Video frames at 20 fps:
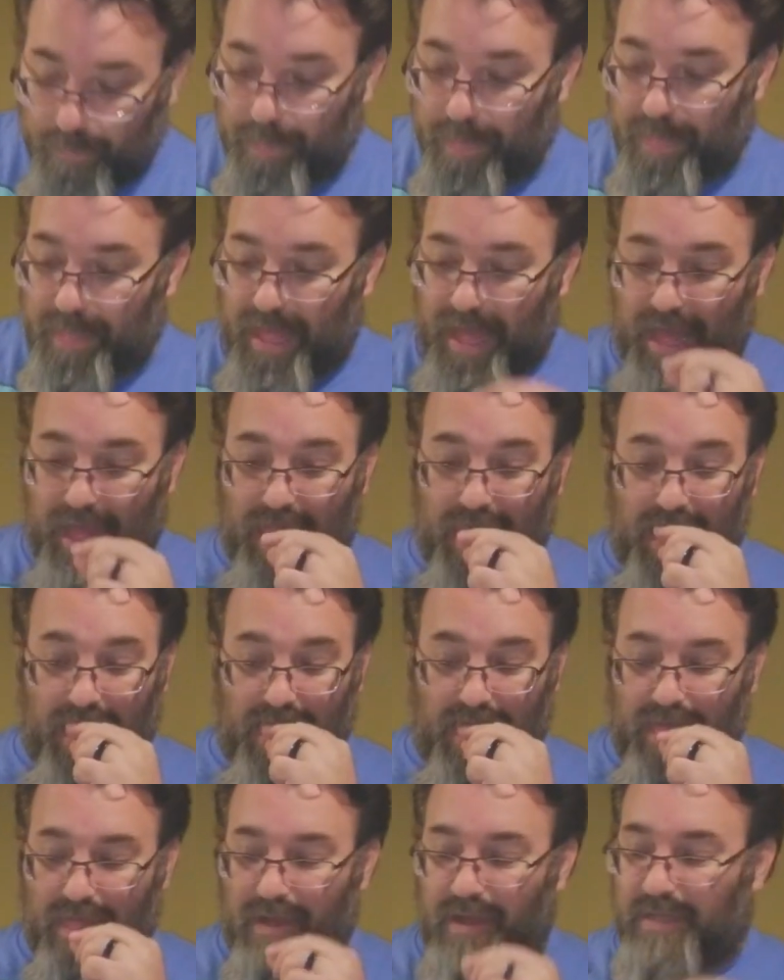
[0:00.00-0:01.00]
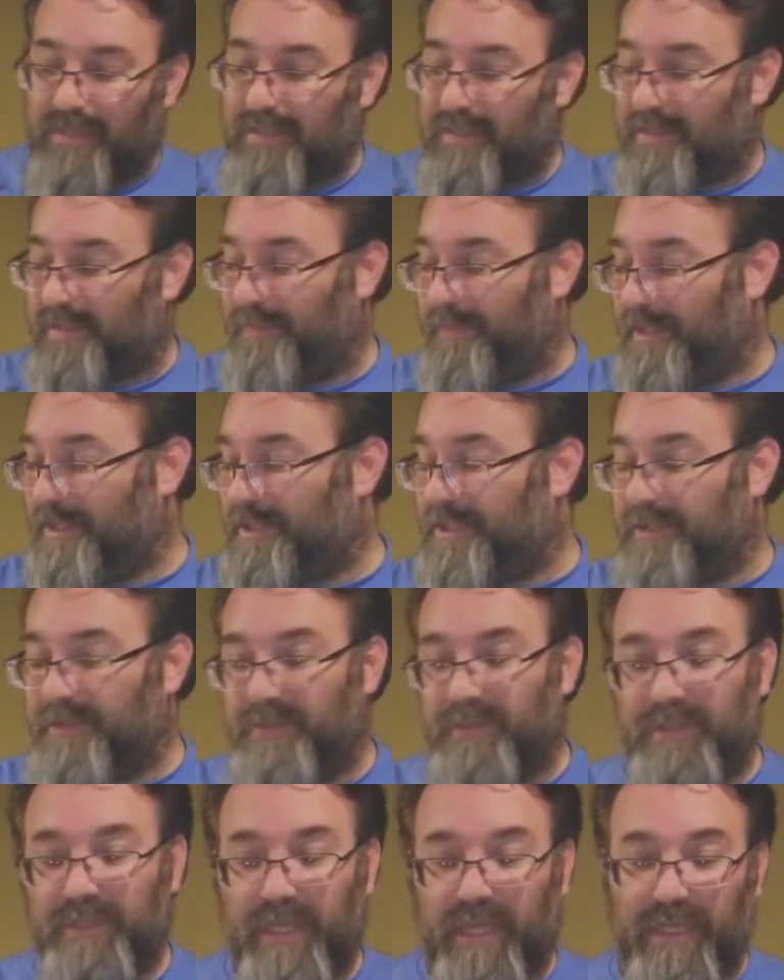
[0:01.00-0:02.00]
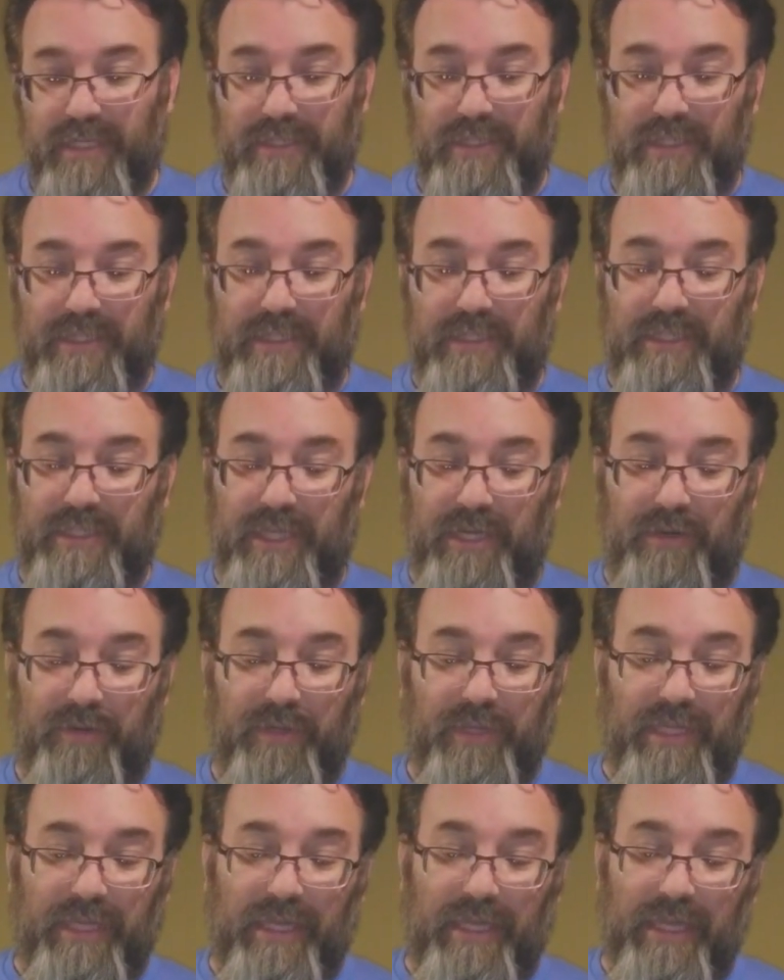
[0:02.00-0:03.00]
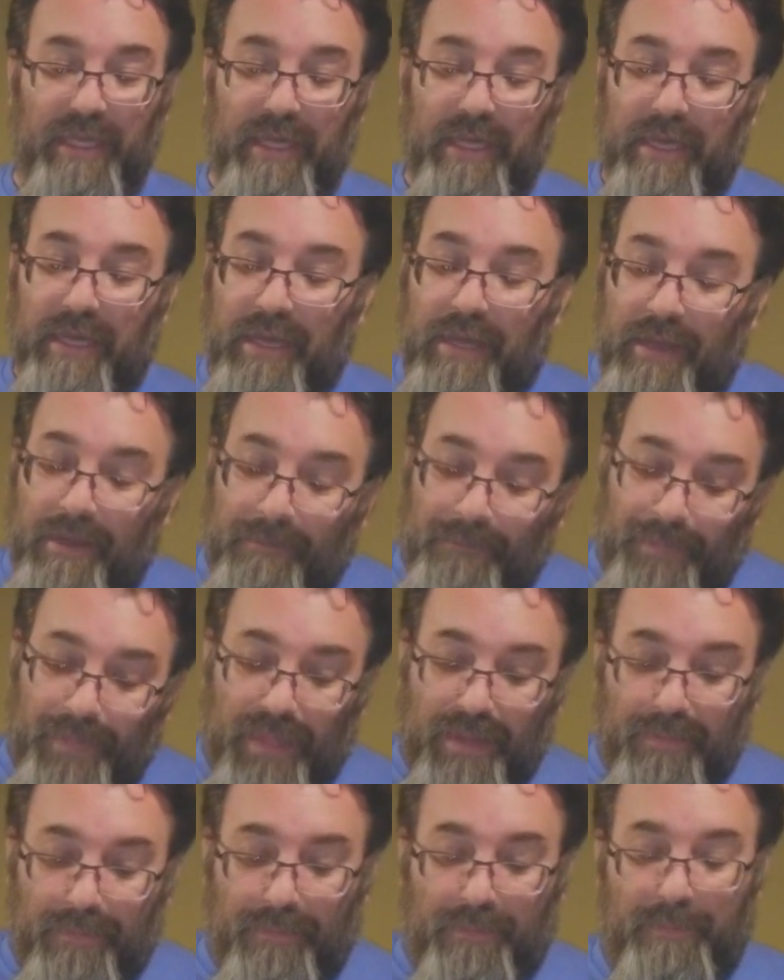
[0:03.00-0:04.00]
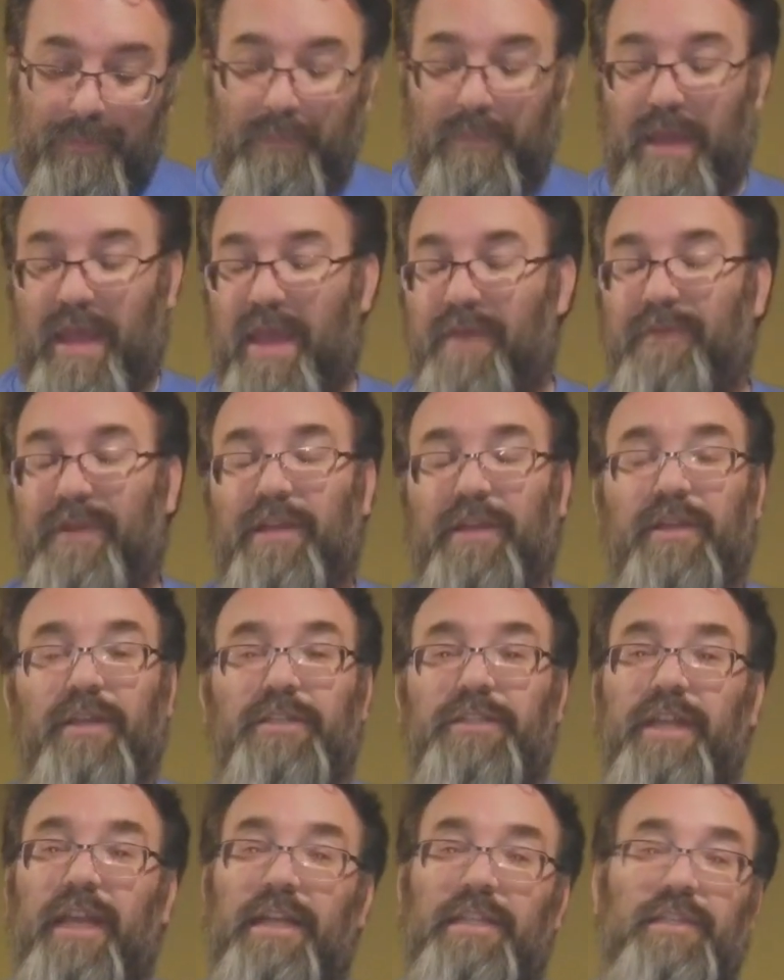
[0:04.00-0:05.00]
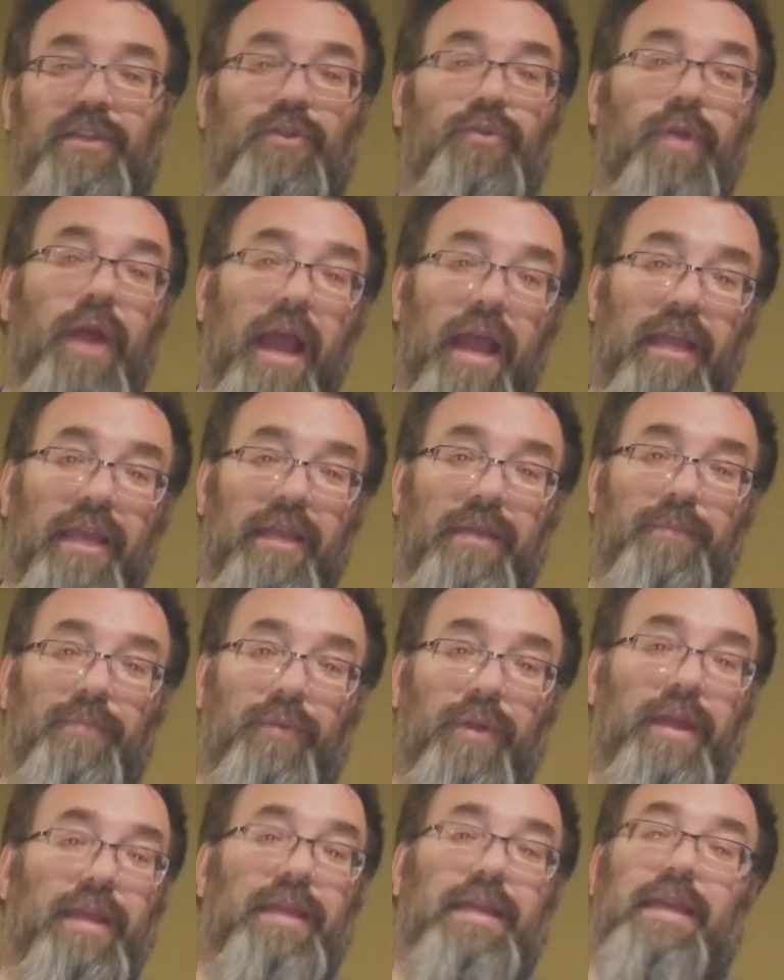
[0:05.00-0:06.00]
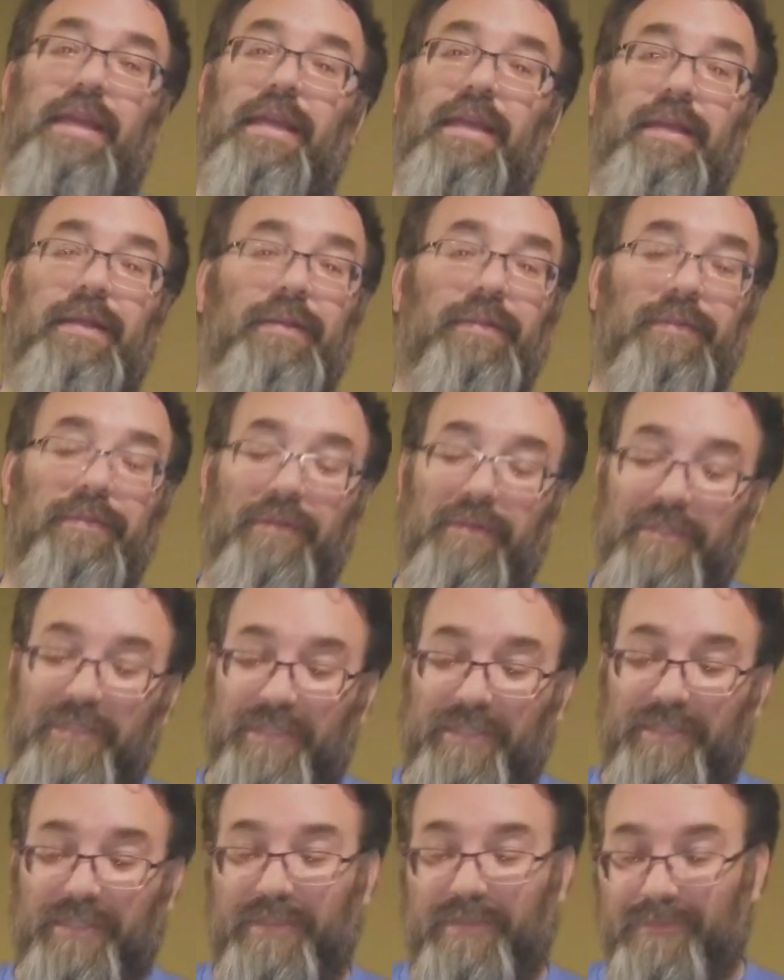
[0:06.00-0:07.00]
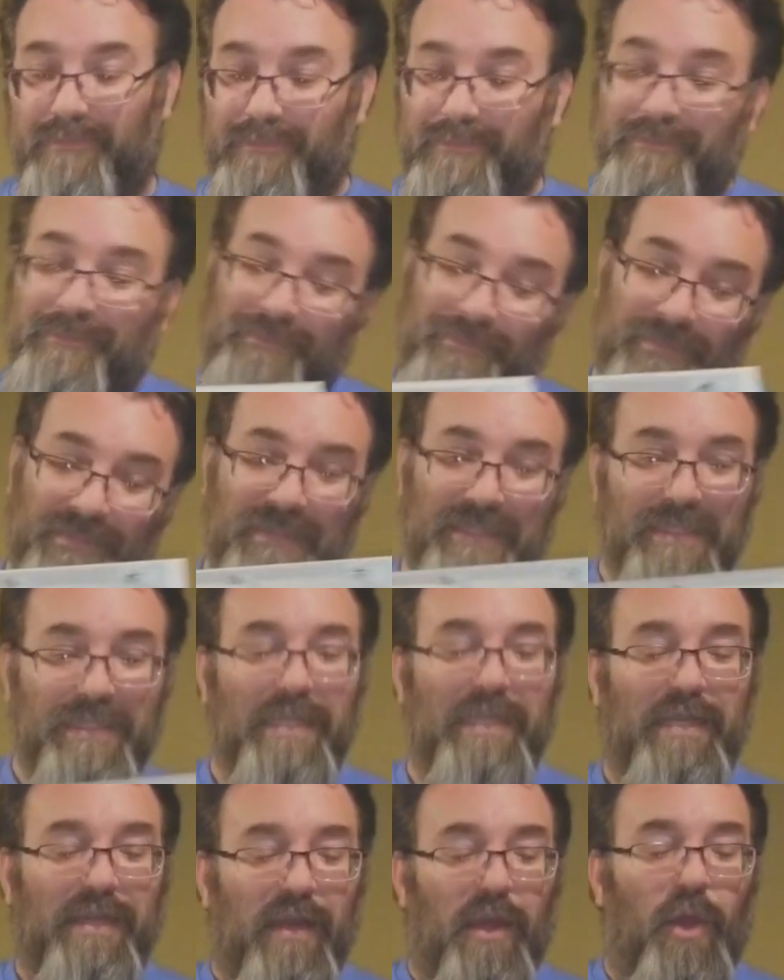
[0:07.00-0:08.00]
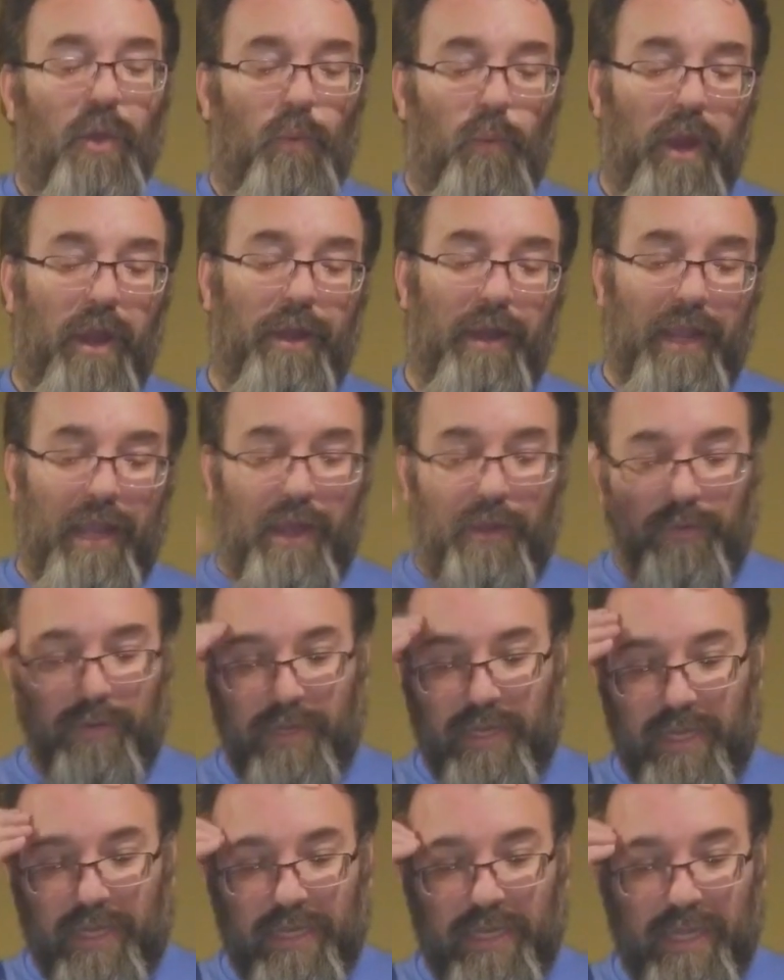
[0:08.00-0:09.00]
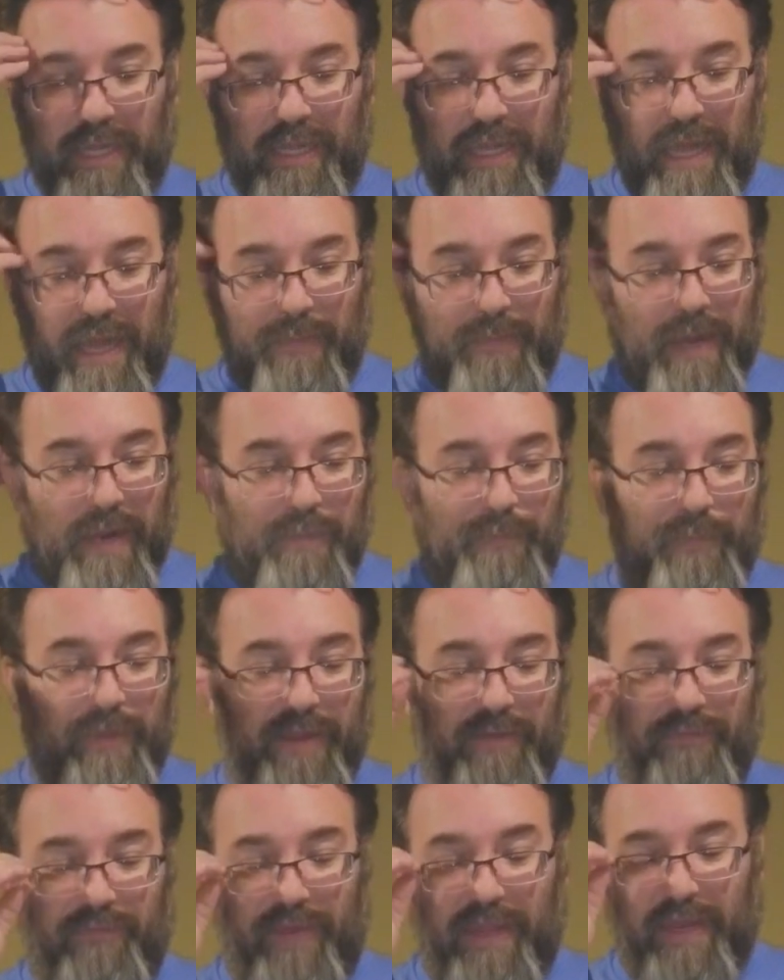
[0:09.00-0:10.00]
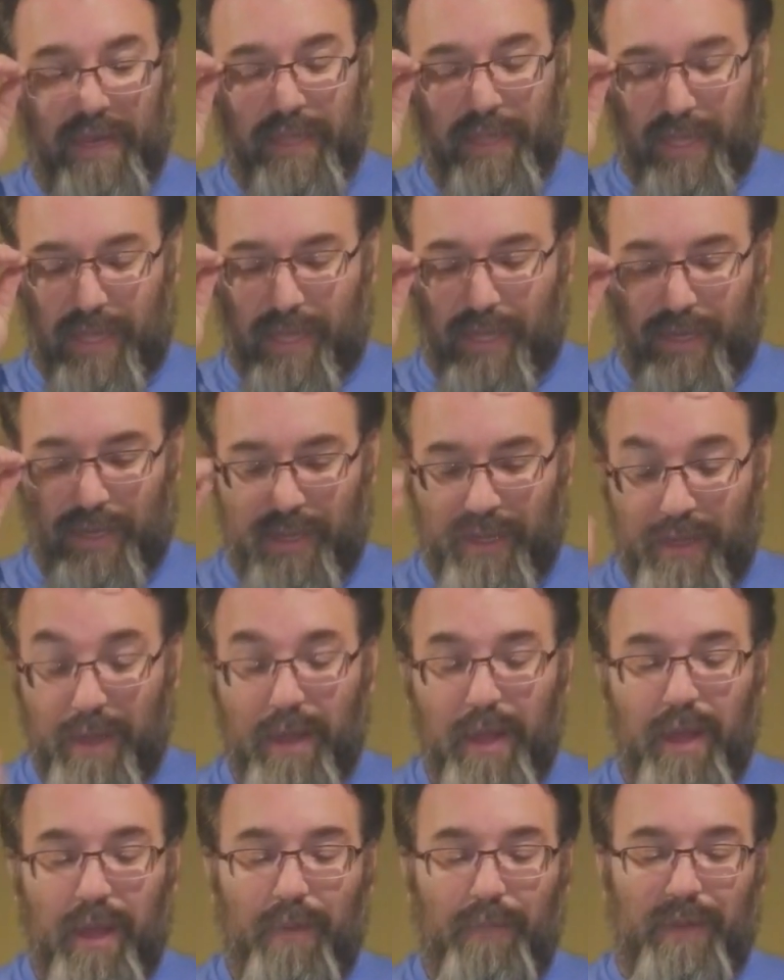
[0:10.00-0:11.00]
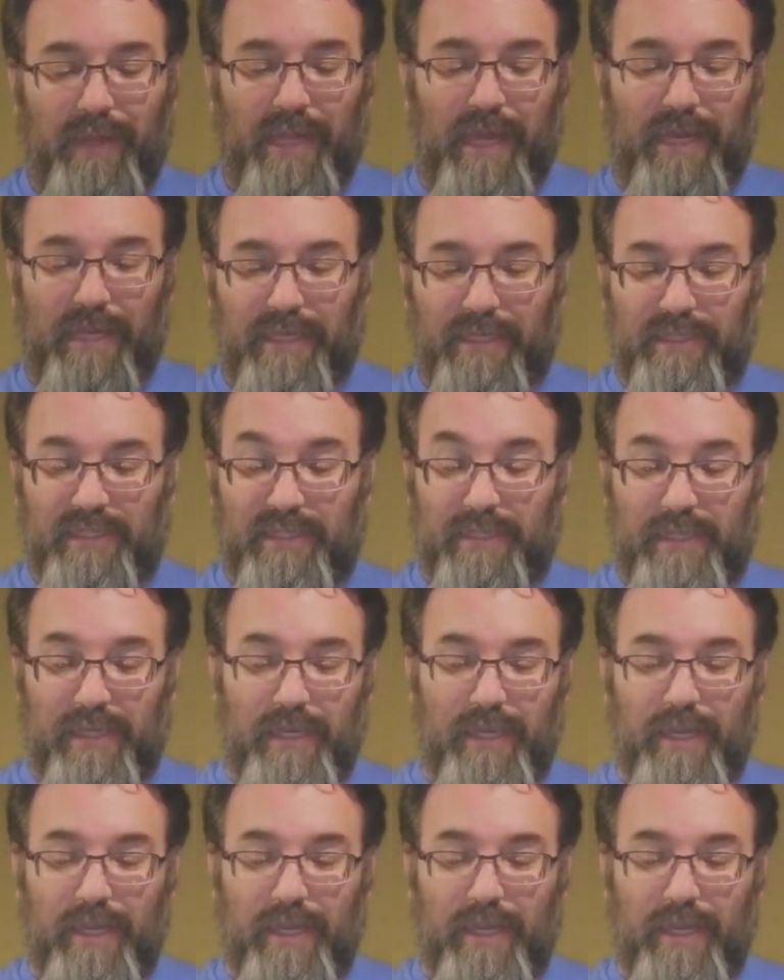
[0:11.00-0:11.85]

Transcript: that causing some issues and just generally having a good chance of cracking, breaking, just wearing out, and I'm not a big fan of that. But that is